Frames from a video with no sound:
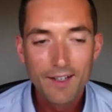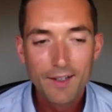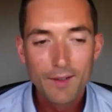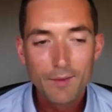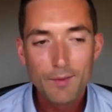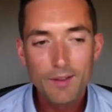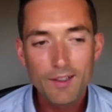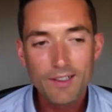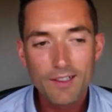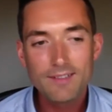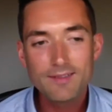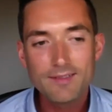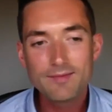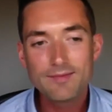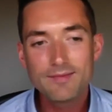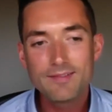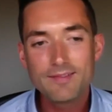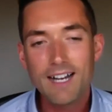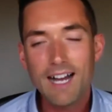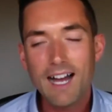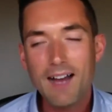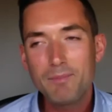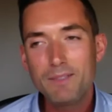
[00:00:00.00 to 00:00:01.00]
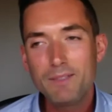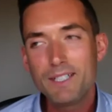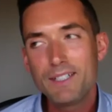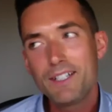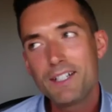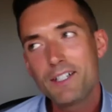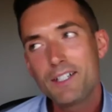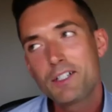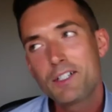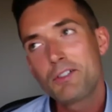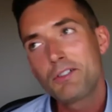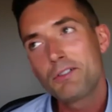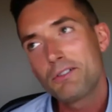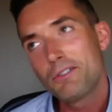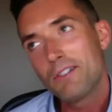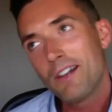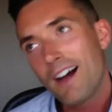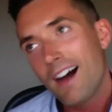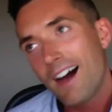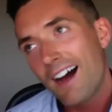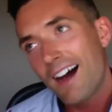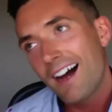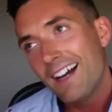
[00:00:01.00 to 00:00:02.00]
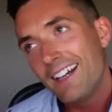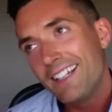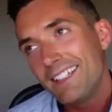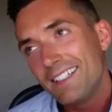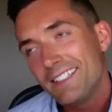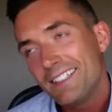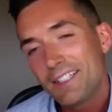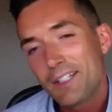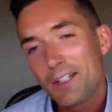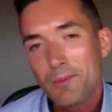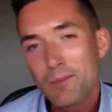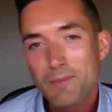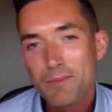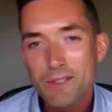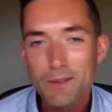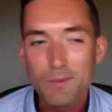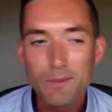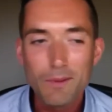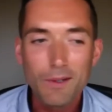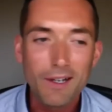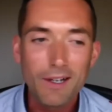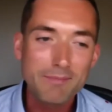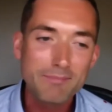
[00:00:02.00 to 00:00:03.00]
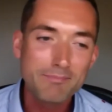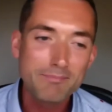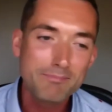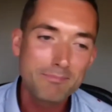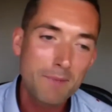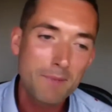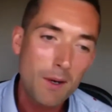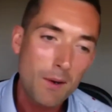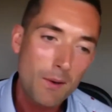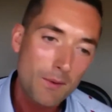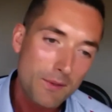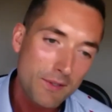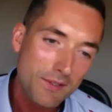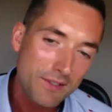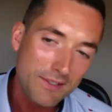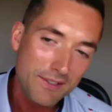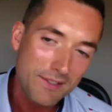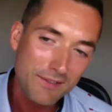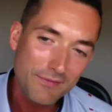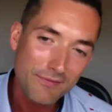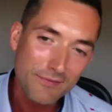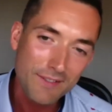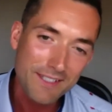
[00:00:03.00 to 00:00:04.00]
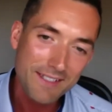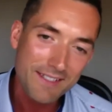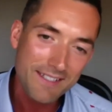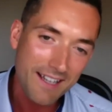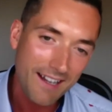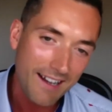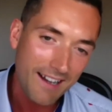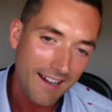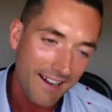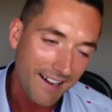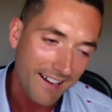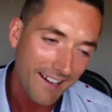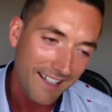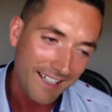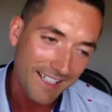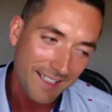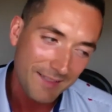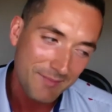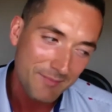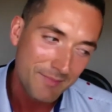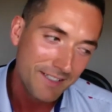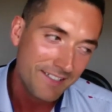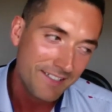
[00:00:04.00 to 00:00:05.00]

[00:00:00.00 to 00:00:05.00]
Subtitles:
Well, I'm going to try and come to work most of the time.